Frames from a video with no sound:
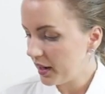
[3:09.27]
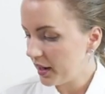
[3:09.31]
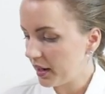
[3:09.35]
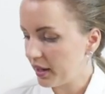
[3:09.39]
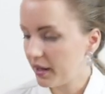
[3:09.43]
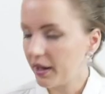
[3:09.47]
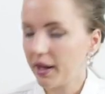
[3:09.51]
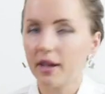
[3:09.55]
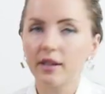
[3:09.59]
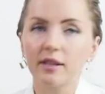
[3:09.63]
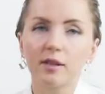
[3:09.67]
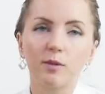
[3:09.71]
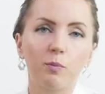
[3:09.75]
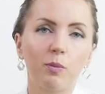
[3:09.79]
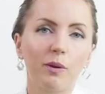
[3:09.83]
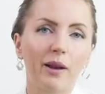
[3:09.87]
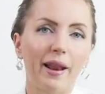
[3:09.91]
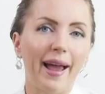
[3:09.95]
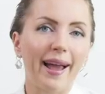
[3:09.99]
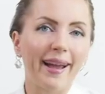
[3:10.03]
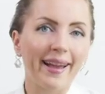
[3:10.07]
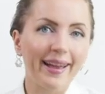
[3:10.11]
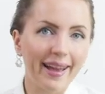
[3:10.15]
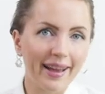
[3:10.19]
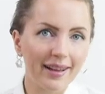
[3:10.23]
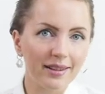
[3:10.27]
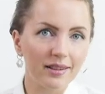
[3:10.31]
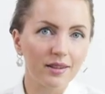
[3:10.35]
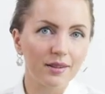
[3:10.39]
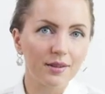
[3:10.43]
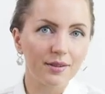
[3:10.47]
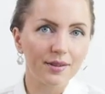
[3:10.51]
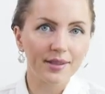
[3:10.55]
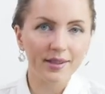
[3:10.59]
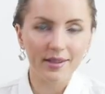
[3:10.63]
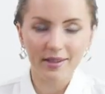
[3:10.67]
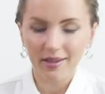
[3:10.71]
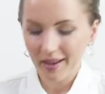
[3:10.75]
it has black
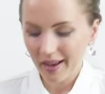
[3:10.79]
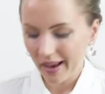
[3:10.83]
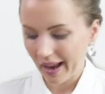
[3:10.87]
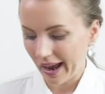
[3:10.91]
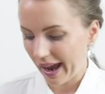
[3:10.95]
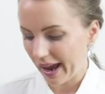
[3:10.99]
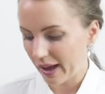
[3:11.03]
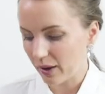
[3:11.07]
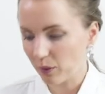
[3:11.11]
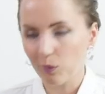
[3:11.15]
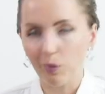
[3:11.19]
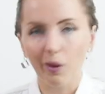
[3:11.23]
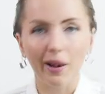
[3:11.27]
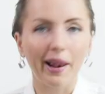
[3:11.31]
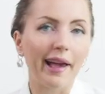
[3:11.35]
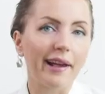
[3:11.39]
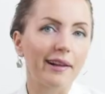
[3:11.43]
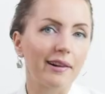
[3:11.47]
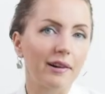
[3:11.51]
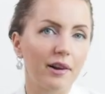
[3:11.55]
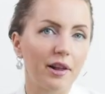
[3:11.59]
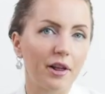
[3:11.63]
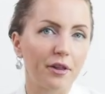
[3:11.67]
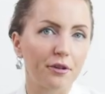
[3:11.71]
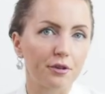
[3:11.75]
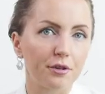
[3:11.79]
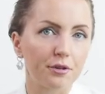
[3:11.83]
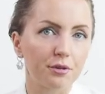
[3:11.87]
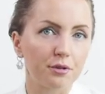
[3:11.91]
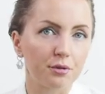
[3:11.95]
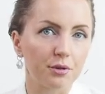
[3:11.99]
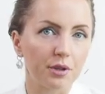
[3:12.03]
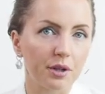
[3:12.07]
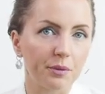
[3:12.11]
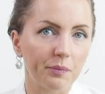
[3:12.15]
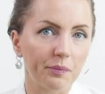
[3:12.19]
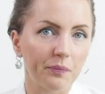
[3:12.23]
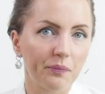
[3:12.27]
handles and black leather
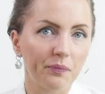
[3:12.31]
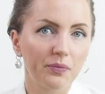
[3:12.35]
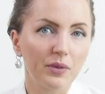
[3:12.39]
trim.